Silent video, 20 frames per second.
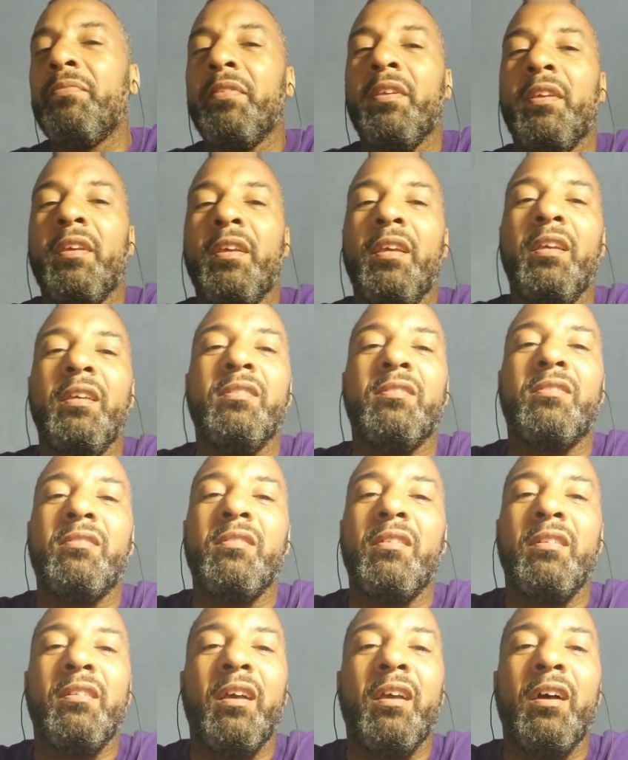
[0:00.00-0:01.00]
He's
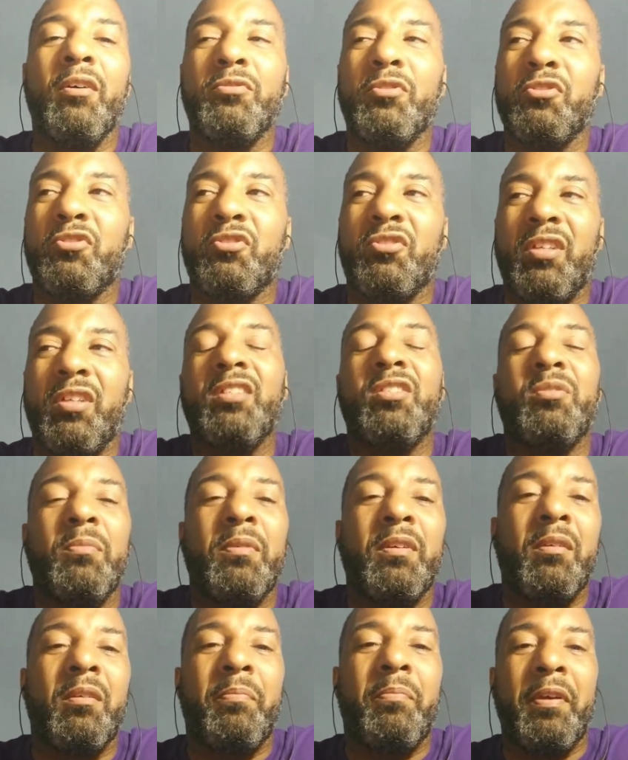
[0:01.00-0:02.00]
an elder statesman
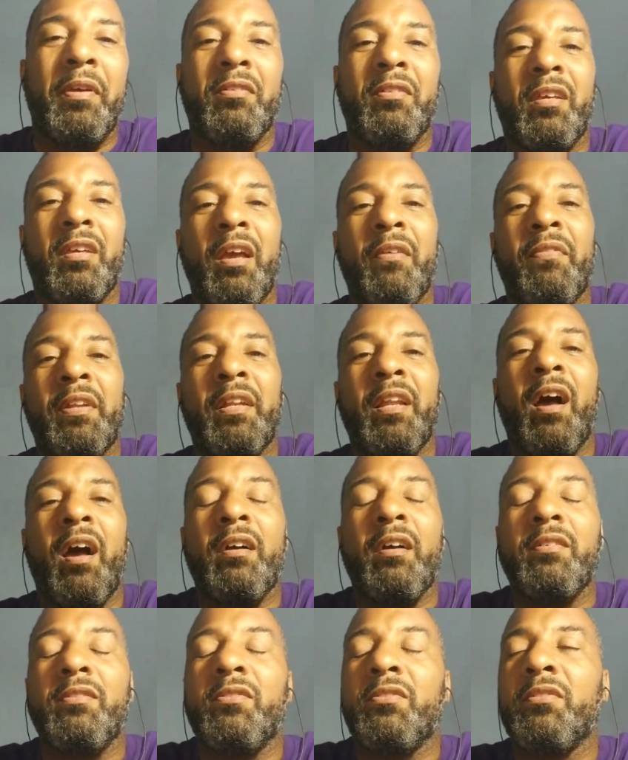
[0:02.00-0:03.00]
compared to Kevin
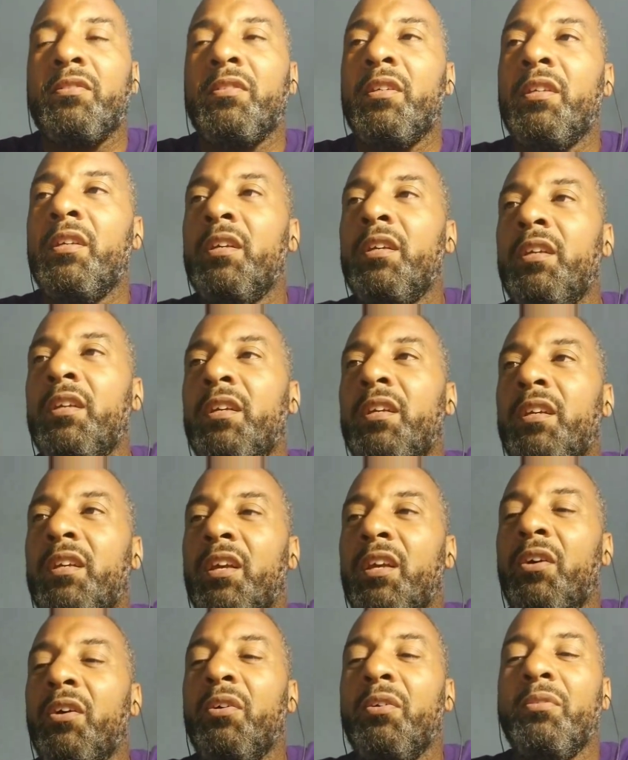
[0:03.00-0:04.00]
Knox.
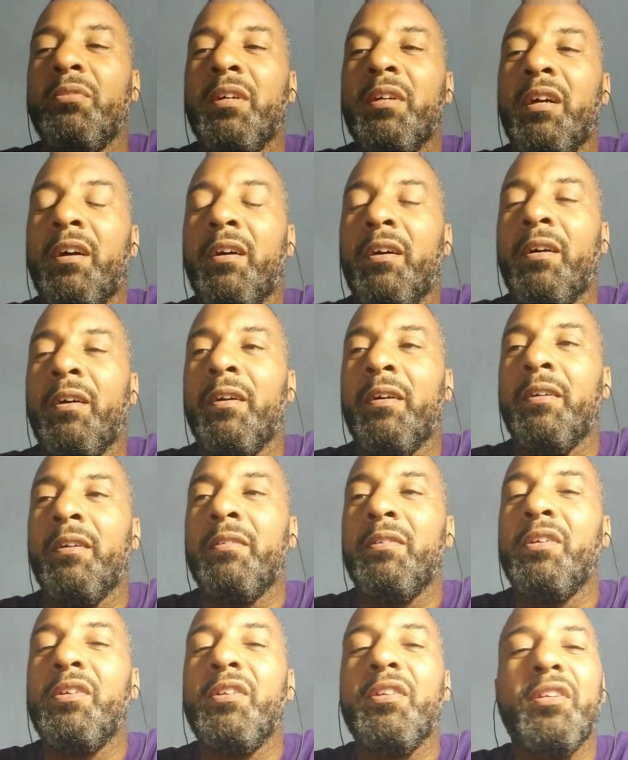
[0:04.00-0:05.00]

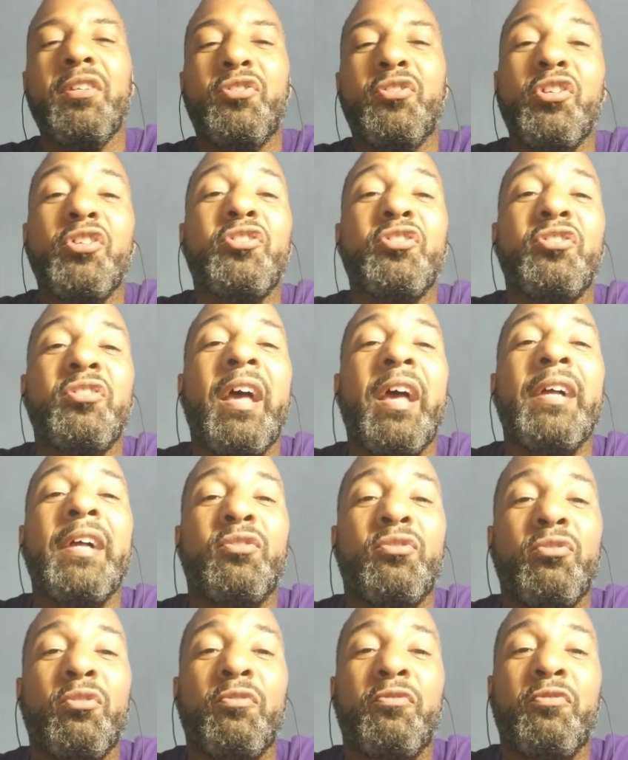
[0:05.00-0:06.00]
It's just
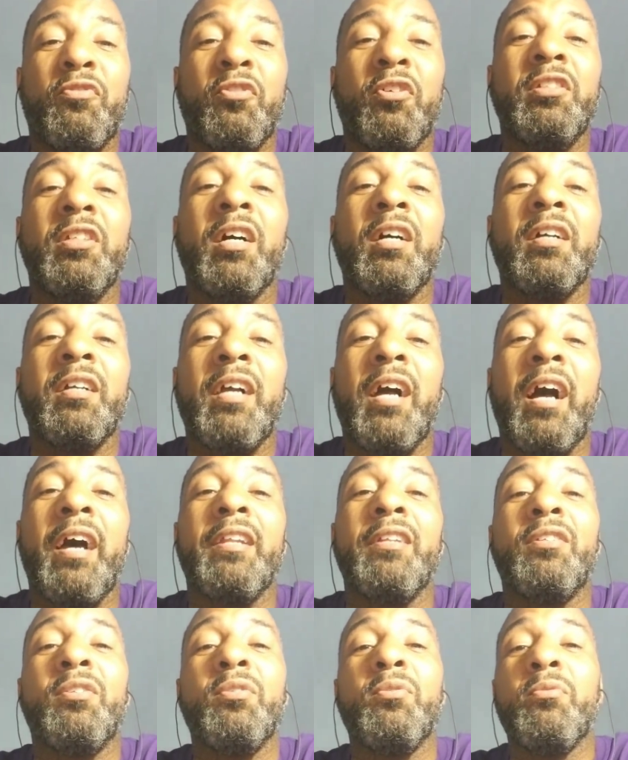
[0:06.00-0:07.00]
natural for a young guy to
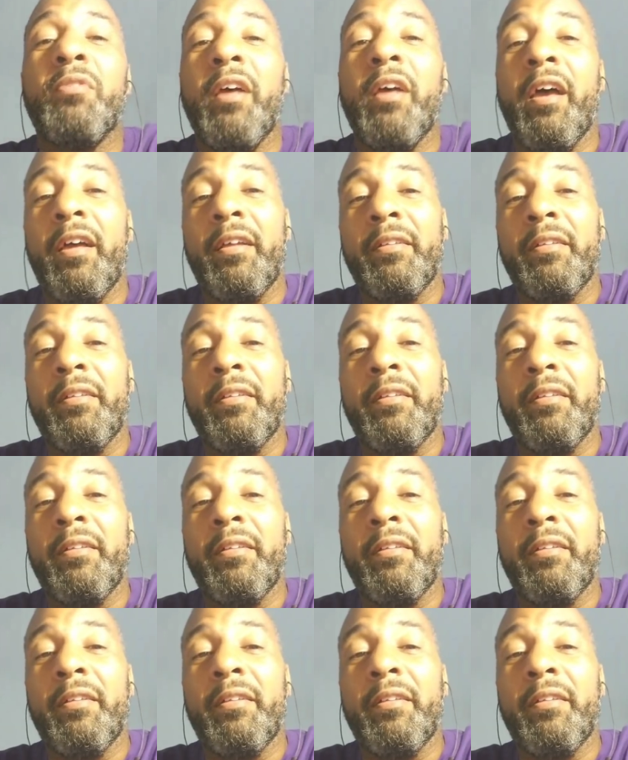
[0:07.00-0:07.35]
do that.